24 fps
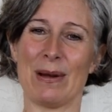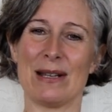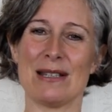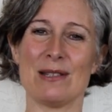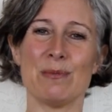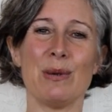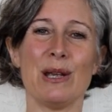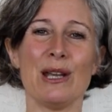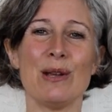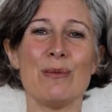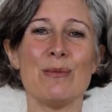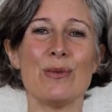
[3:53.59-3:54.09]
as
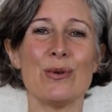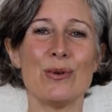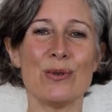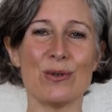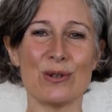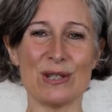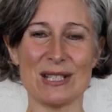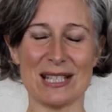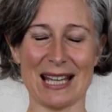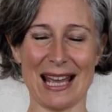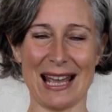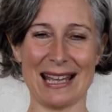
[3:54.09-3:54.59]
being more
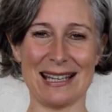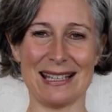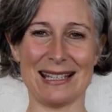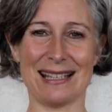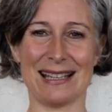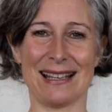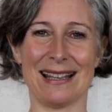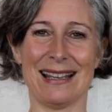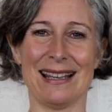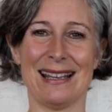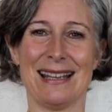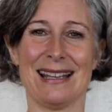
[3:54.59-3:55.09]

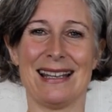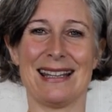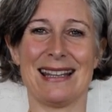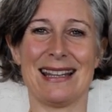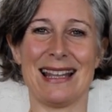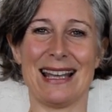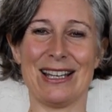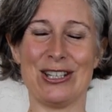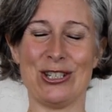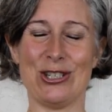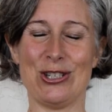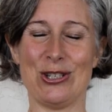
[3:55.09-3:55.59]
tender
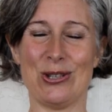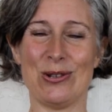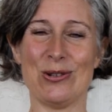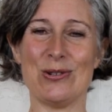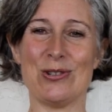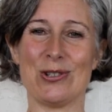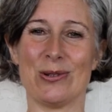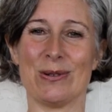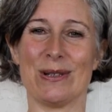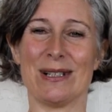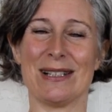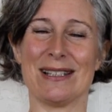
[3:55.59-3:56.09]
than
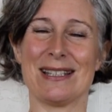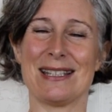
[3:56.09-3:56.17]
usual.